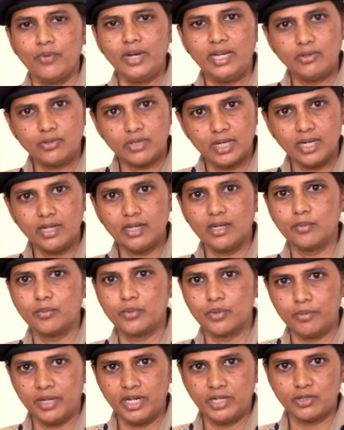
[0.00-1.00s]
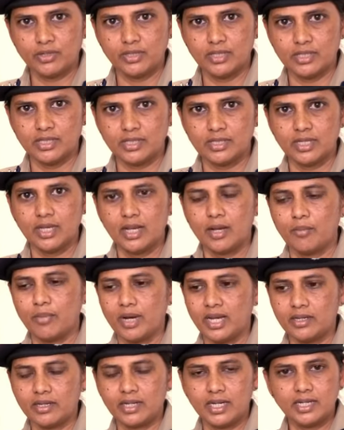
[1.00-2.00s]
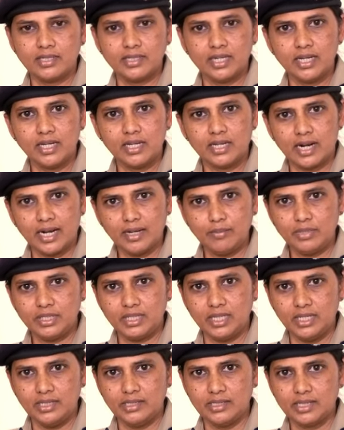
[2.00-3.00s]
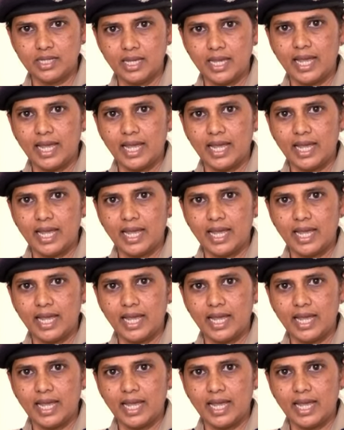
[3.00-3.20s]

We train our probationers by creating crime scenes